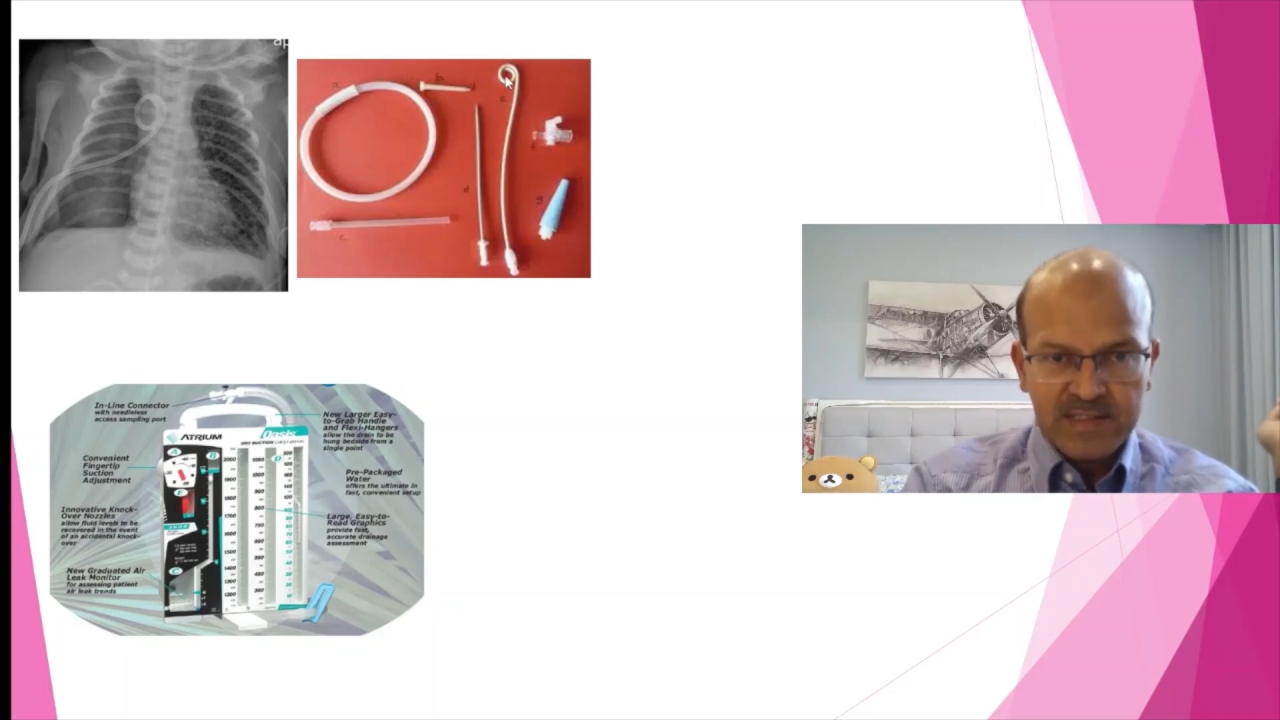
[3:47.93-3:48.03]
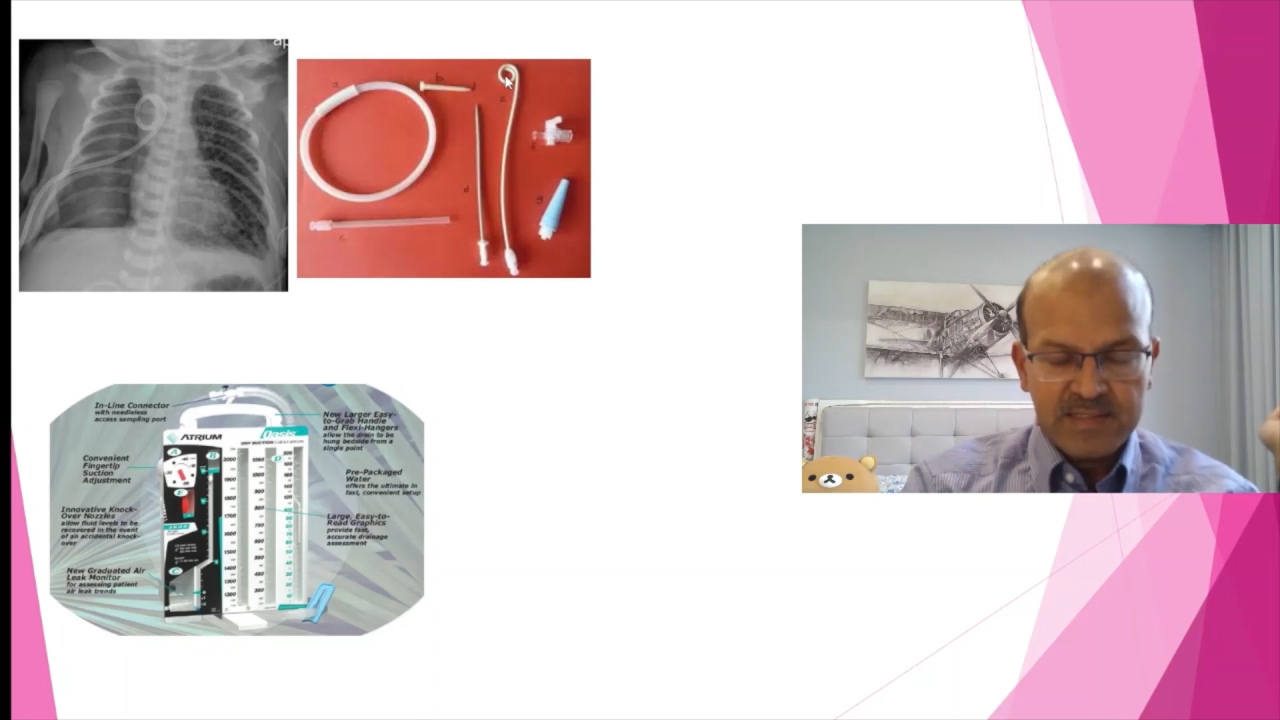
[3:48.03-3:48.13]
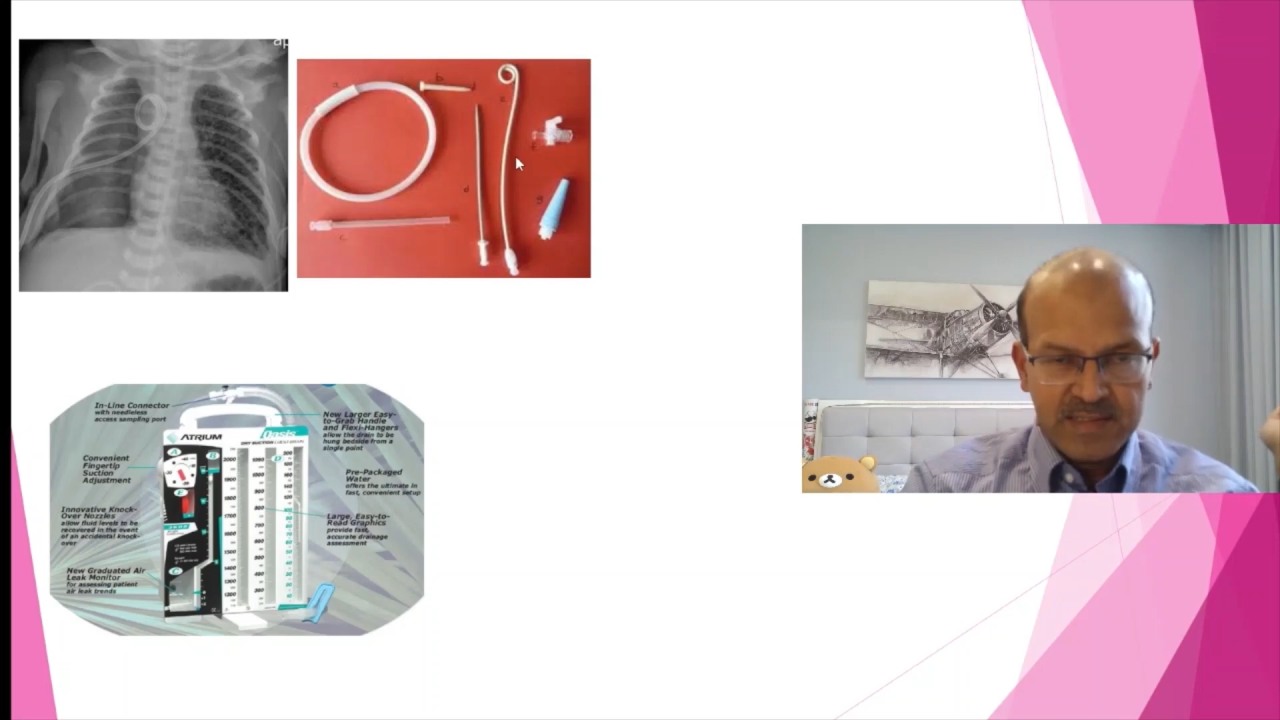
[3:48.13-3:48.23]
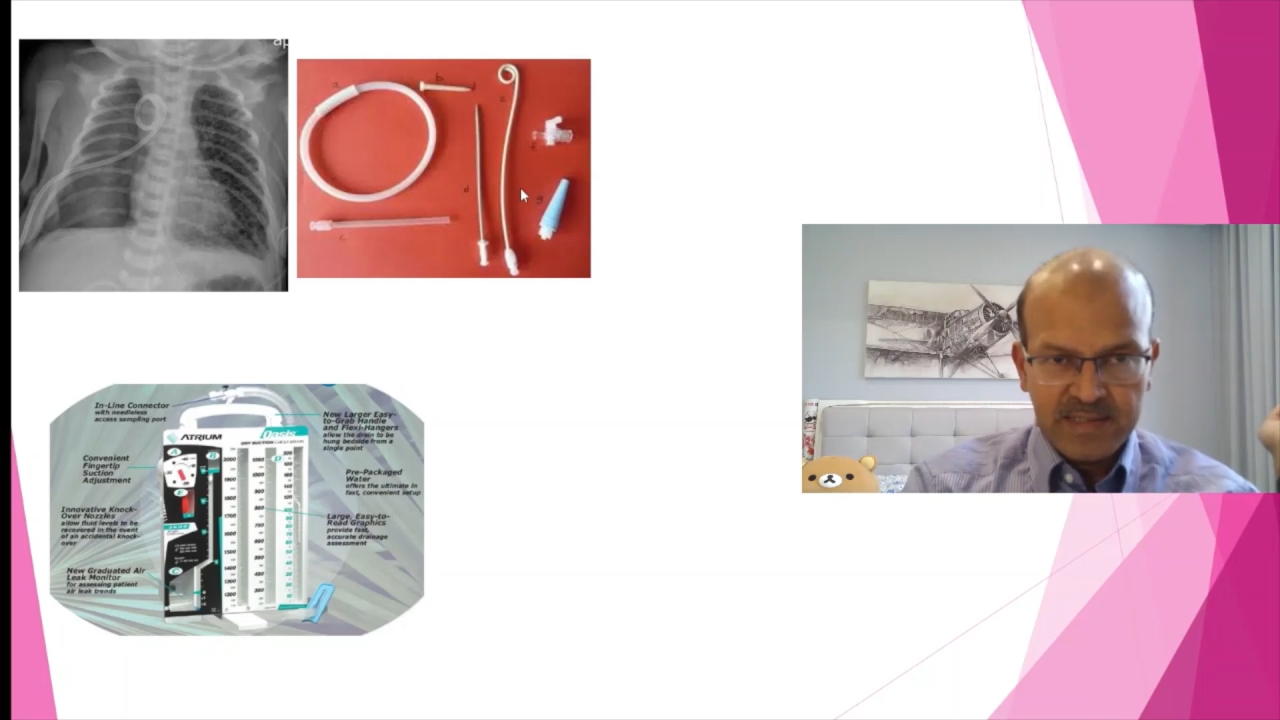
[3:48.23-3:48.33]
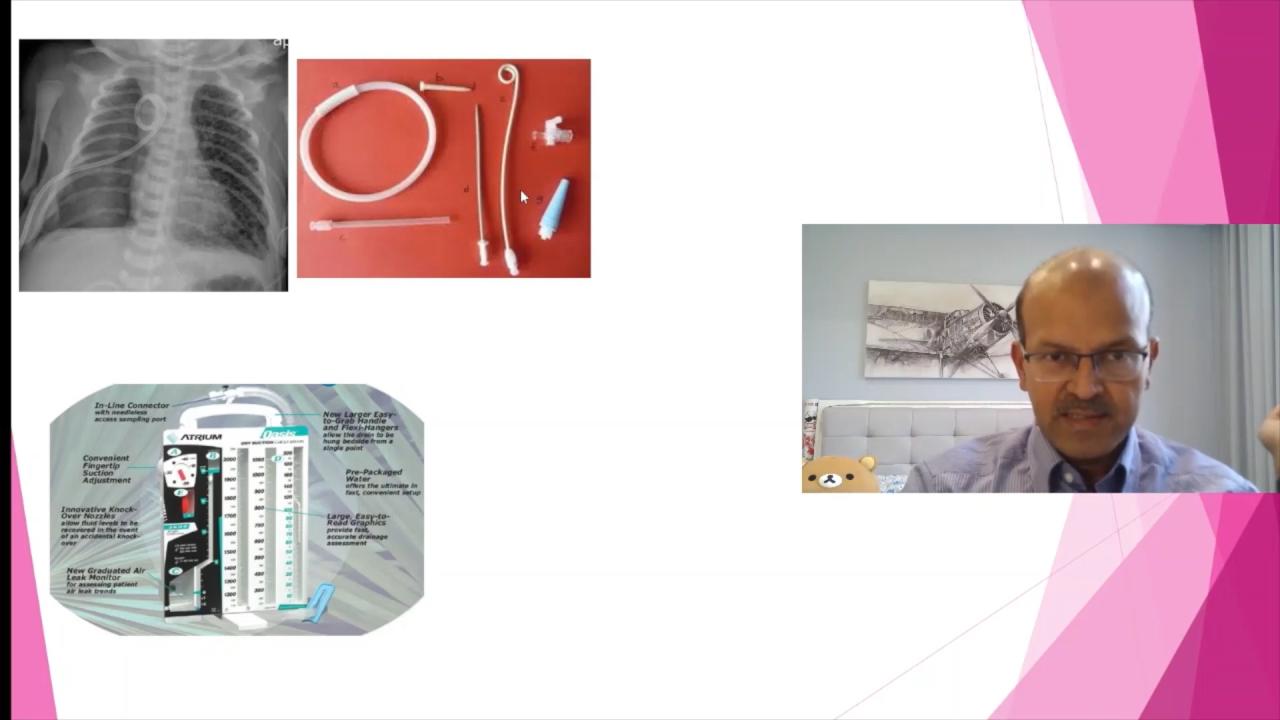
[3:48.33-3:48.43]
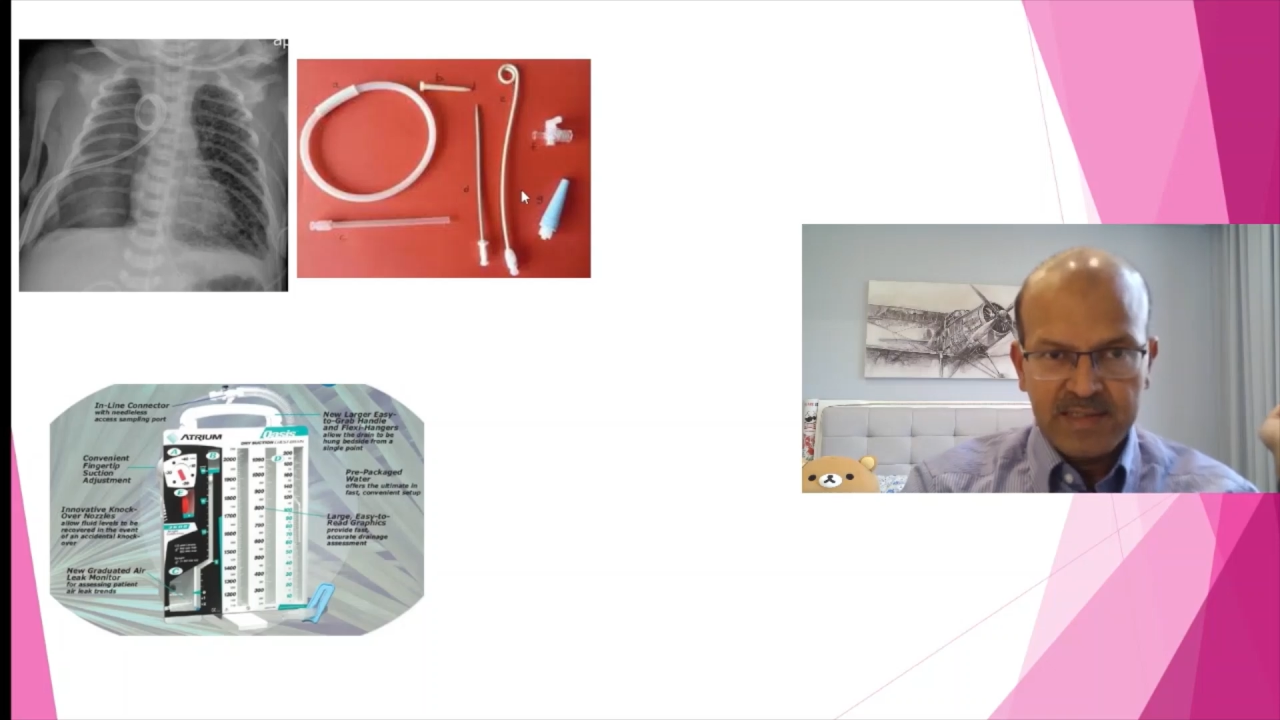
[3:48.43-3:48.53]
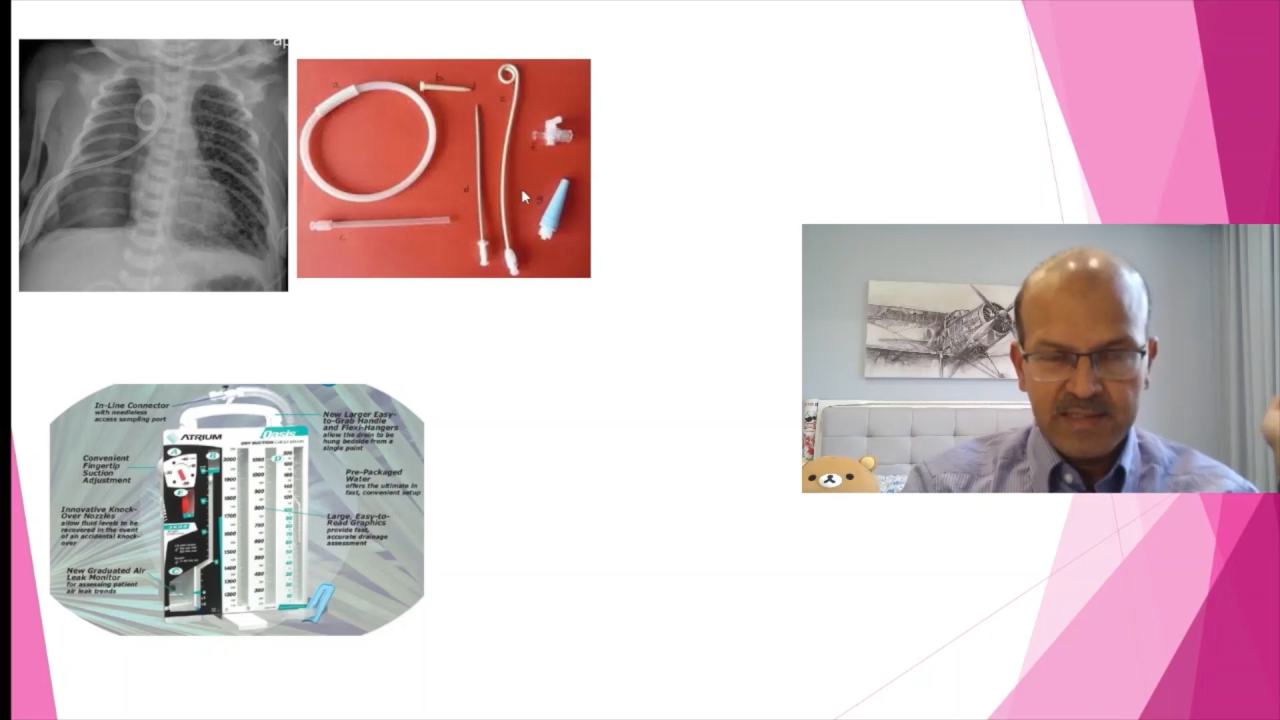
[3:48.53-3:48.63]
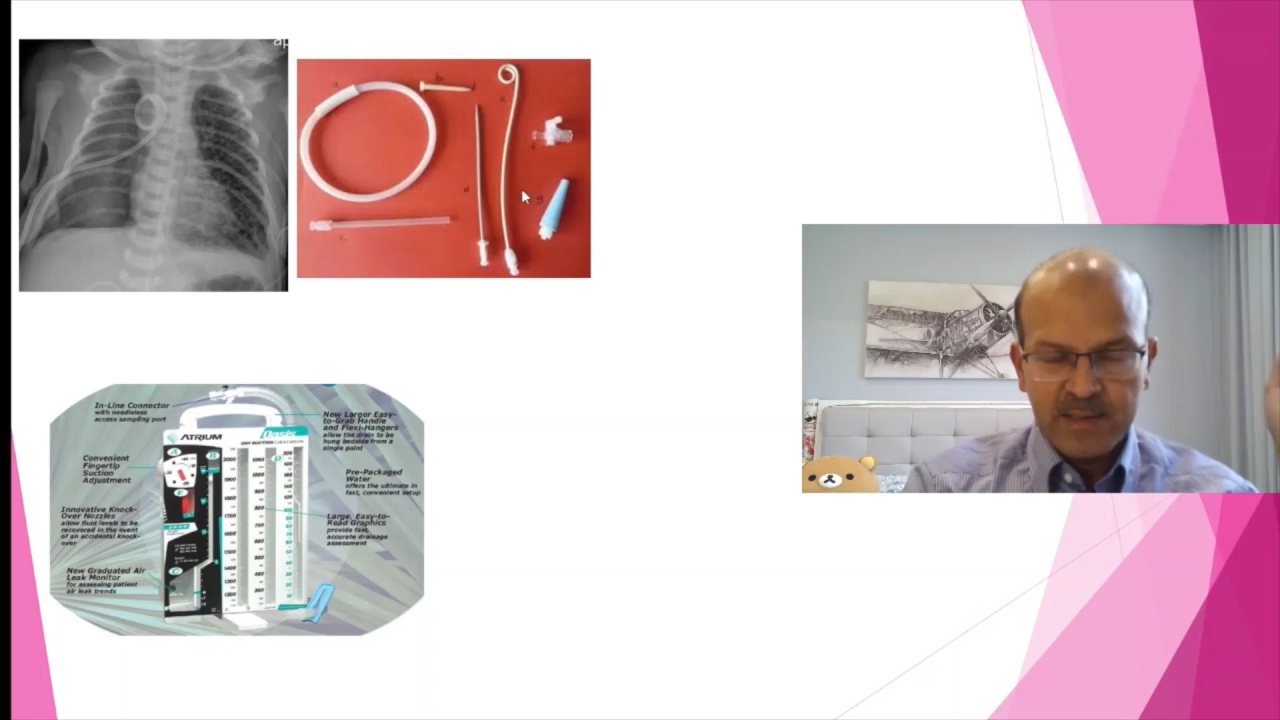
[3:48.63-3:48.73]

is threaded in.